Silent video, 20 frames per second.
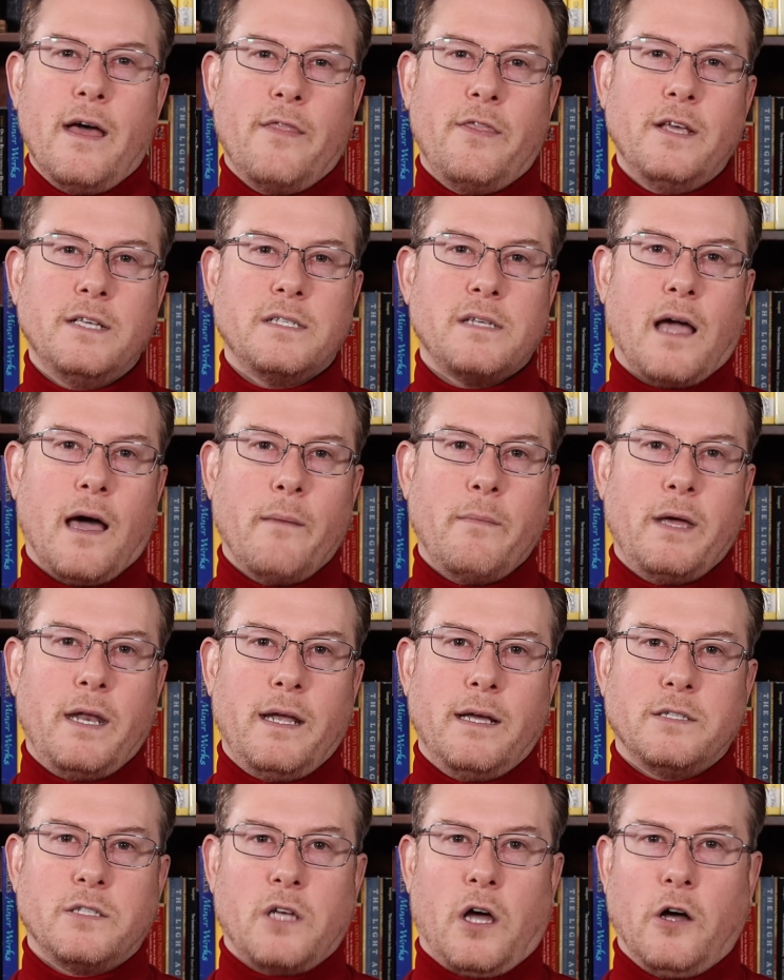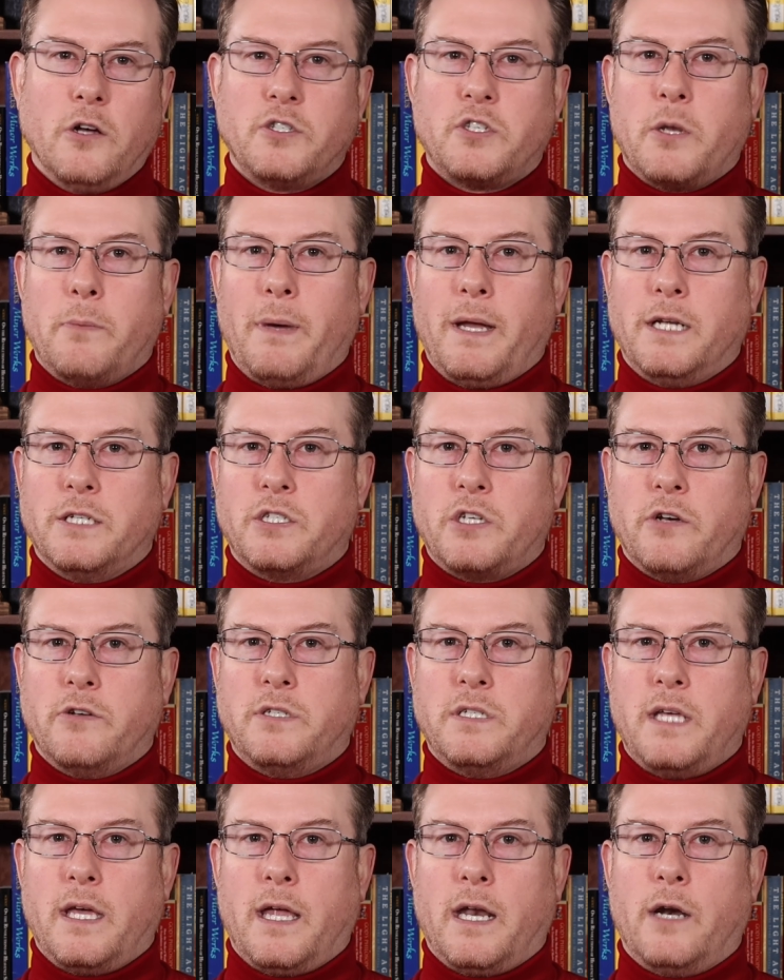This comet has also been
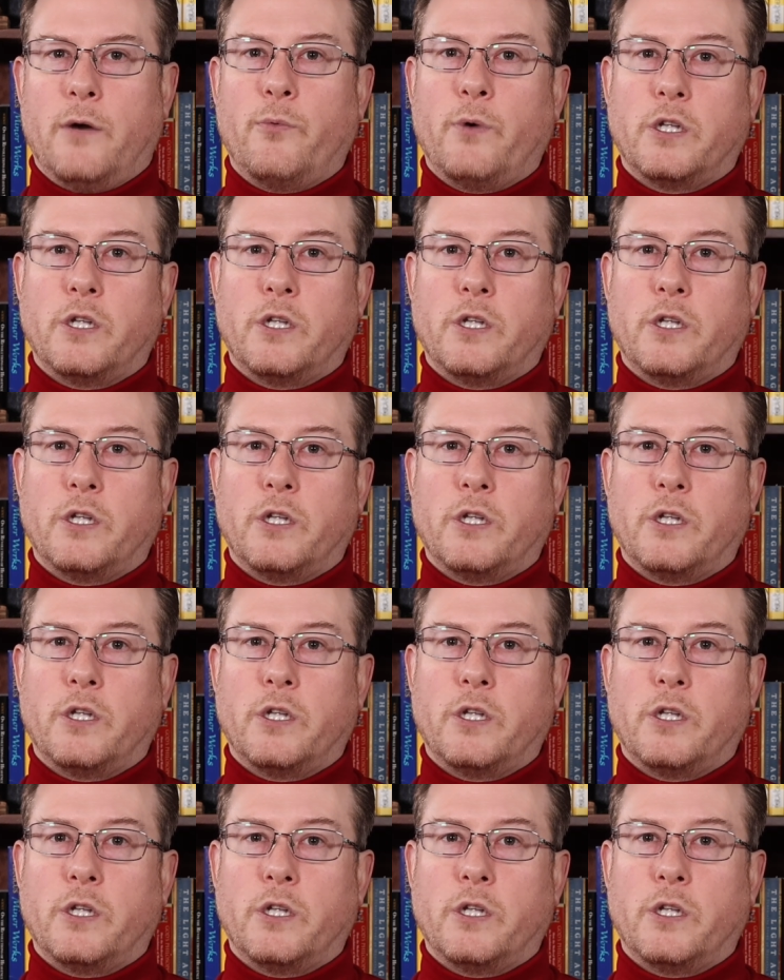associated